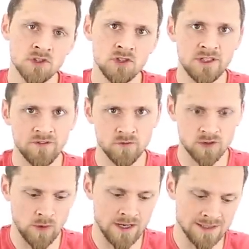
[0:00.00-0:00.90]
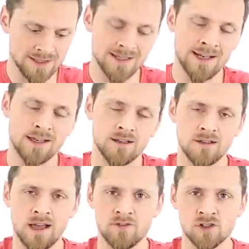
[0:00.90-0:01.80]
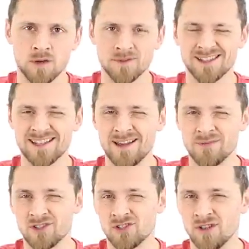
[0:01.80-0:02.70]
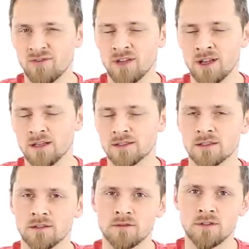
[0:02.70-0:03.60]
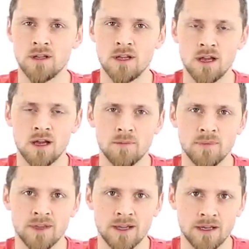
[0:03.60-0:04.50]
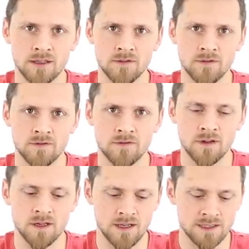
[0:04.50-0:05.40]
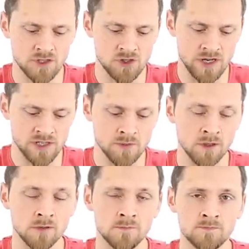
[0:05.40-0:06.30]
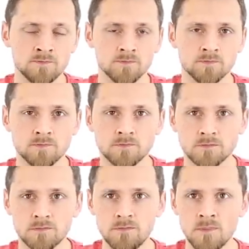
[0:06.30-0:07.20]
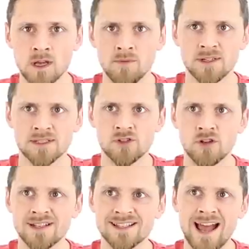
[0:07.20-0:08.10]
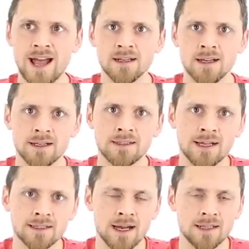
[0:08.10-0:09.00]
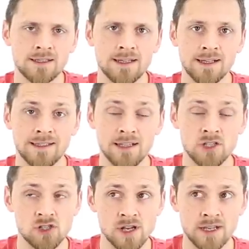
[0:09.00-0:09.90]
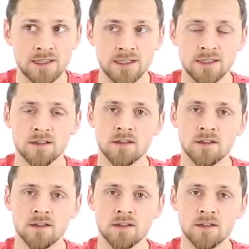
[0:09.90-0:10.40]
Two different ways to say it. F sharp's the same as G flat, so they're kind of interchangeable. And this tune is kind of like DADGbAE, D, A, D, G, A, D.